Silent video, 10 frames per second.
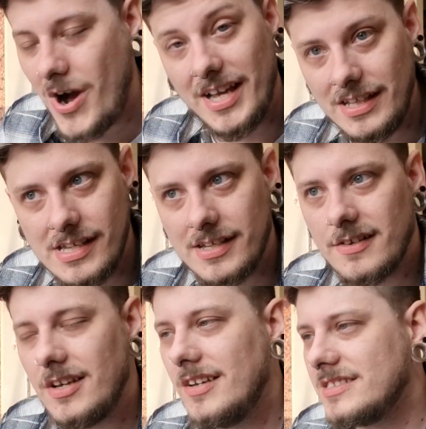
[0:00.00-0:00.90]
He
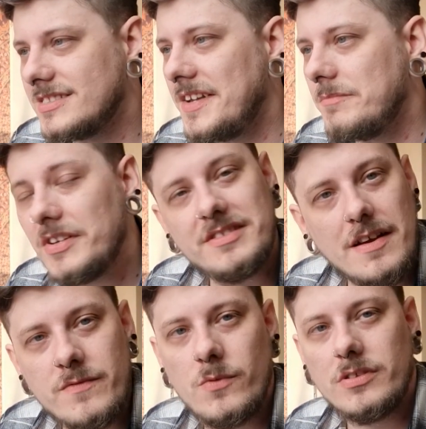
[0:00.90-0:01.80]
said, because
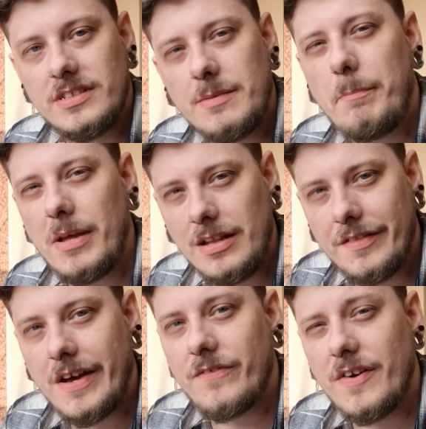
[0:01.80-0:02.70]
I've wanted to build
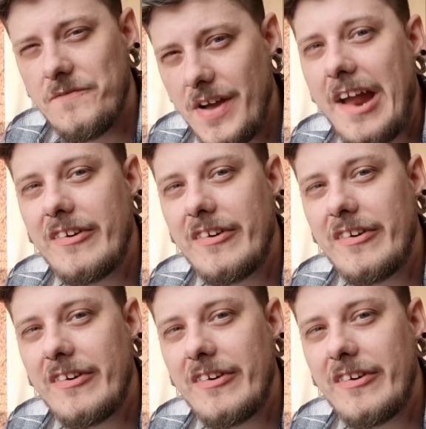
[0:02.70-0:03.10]
that for a very,